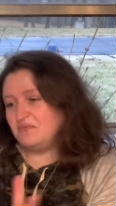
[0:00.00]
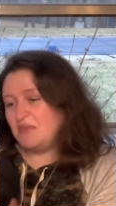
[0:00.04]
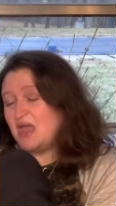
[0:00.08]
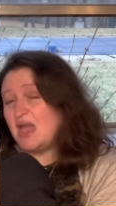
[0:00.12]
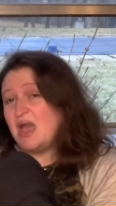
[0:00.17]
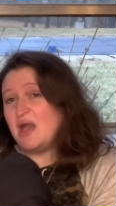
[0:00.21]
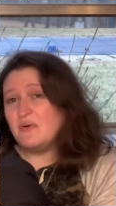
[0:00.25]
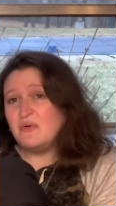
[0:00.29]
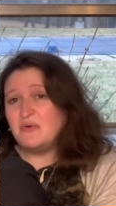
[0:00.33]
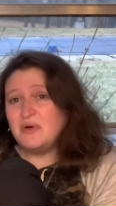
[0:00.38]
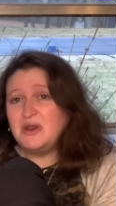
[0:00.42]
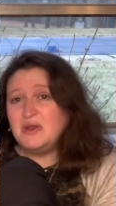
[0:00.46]

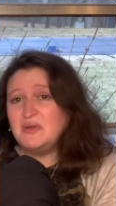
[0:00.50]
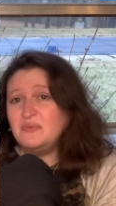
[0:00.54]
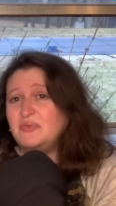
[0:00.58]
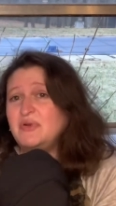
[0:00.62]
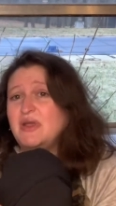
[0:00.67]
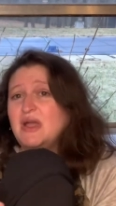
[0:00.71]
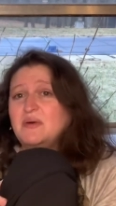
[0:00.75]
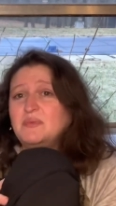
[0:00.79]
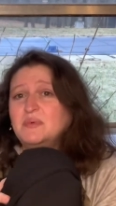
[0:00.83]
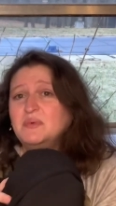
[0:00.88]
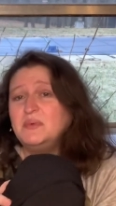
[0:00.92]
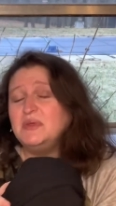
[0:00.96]
I would have
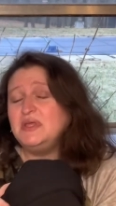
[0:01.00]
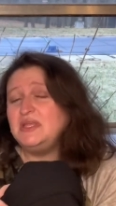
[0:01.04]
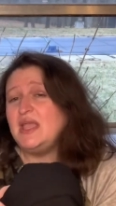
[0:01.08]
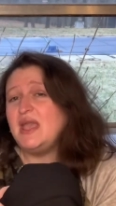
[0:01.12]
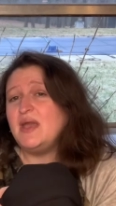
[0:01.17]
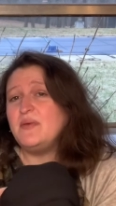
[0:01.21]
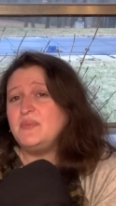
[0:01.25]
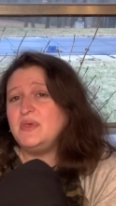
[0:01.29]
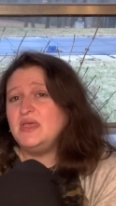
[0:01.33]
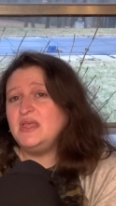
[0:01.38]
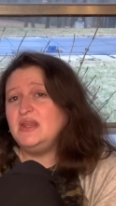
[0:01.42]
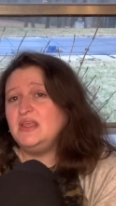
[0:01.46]
probably
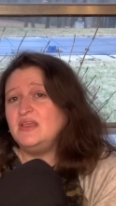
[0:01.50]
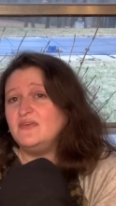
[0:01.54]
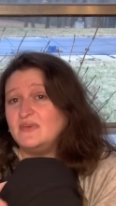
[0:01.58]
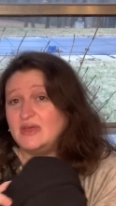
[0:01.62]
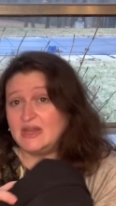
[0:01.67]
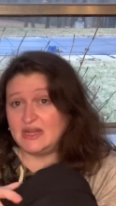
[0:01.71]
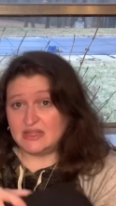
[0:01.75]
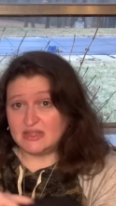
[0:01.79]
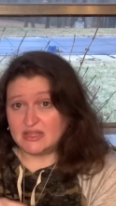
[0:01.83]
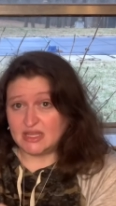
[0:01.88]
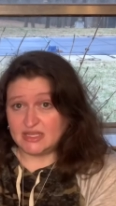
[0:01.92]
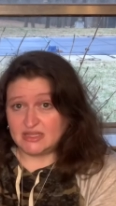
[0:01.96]
kept it if I
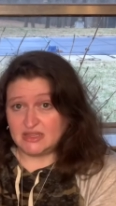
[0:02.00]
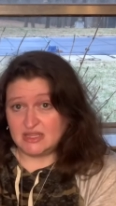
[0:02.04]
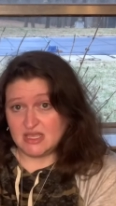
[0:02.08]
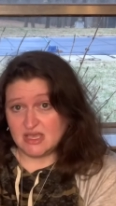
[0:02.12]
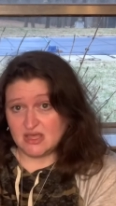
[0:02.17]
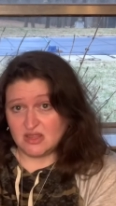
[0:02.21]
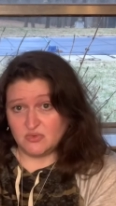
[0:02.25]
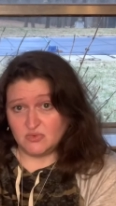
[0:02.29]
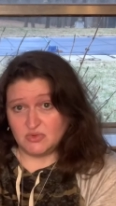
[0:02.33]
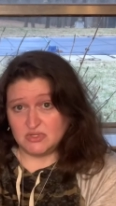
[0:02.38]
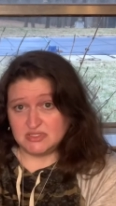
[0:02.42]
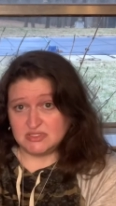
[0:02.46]
didn't like the
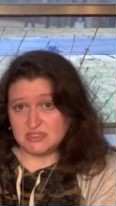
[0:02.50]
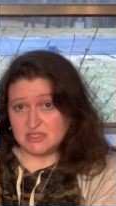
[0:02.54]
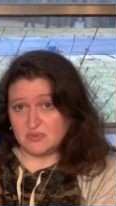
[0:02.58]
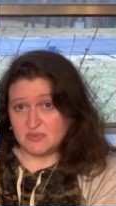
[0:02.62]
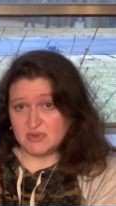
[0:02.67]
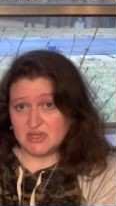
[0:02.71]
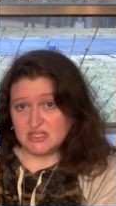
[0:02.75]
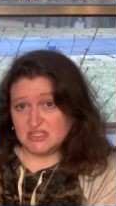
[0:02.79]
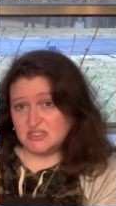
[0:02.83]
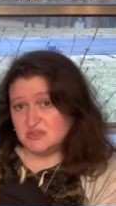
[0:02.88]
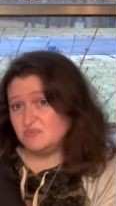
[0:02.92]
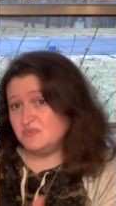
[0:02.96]
other one so
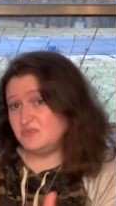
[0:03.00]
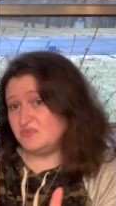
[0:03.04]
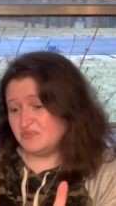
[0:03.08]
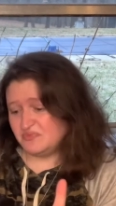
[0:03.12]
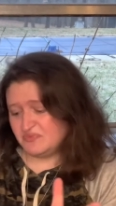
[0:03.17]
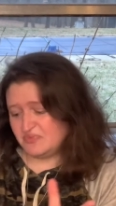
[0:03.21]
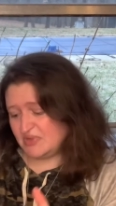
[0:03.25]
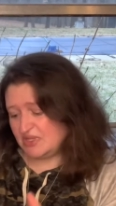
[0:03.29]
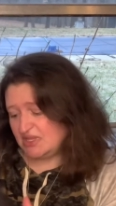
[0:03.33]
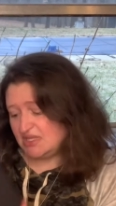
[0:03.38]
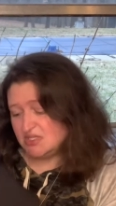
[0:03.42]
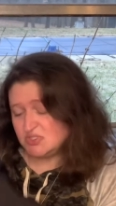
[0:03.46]
much,
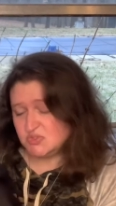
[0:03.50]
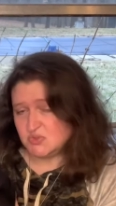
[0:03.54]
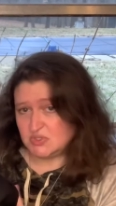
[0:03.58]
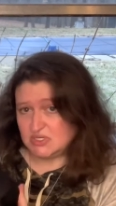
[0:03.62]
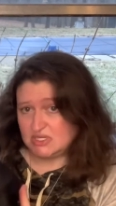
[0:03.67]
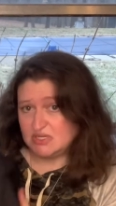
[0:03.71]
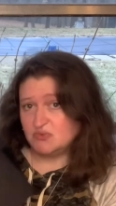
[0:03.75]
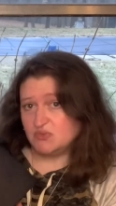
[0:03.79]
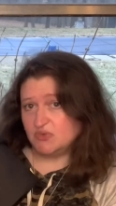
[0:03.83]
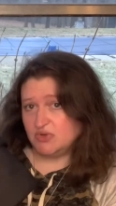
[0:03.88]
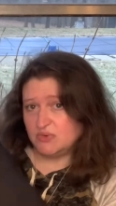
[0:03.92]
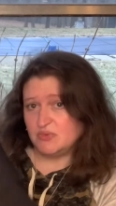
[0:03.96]
but this one,
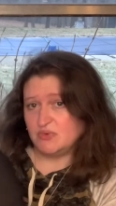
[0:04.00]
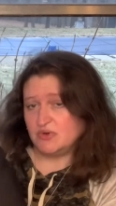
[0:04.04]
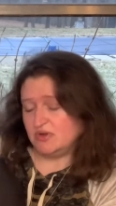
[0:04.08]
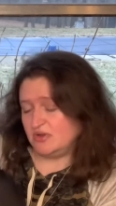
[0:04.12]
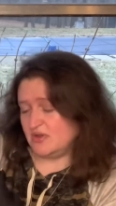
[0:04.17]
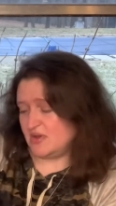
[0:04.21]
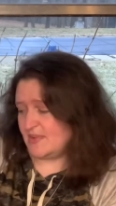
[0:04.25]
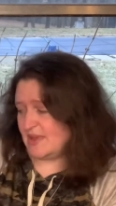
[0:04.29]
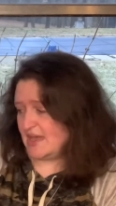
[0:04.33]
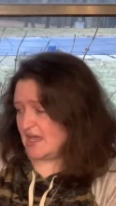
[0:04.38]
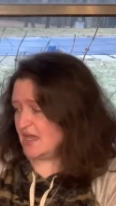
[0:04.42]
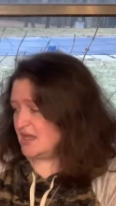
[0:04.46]
it, it will
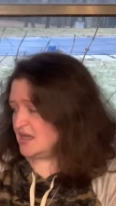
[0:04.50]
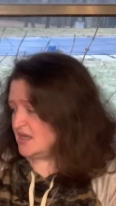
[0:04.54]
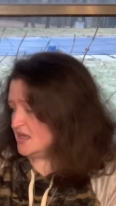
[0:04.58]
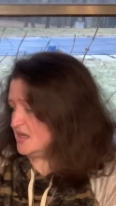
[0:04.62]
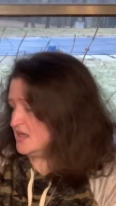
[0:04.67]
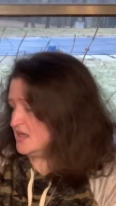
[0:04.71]
go back.